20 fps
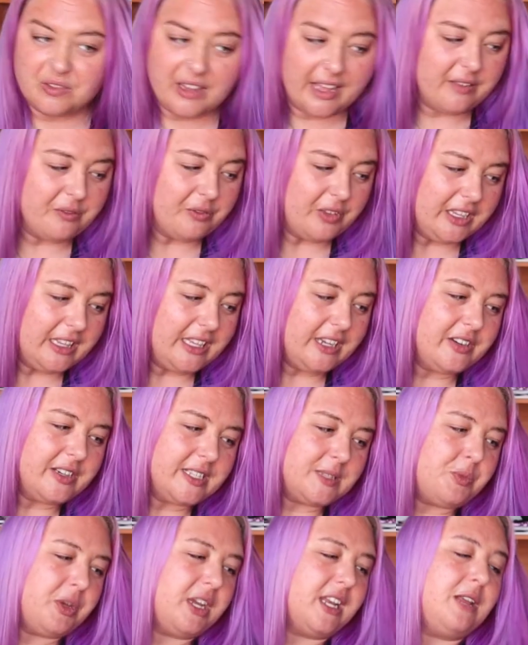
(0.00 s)
like really
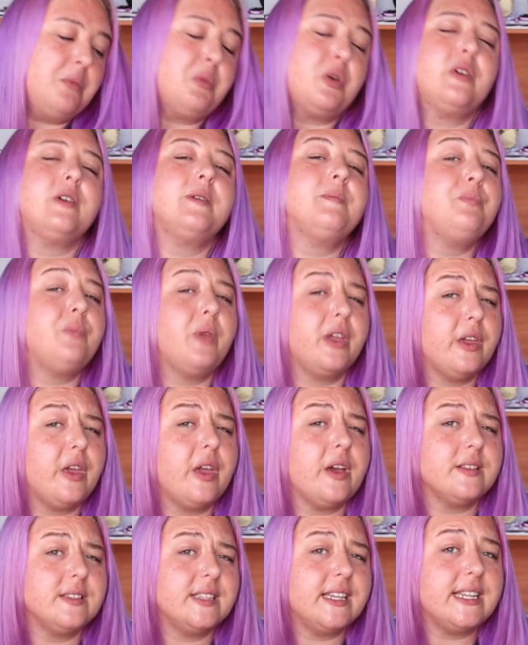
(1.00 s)
crispy anymore, my
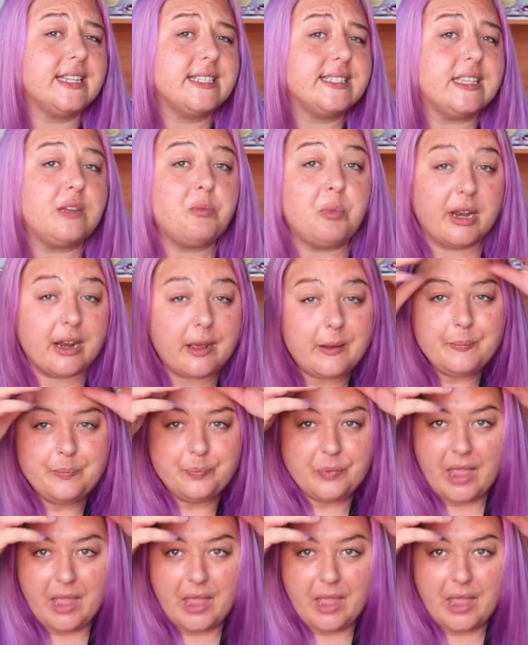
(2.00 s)
curls are going to sit better.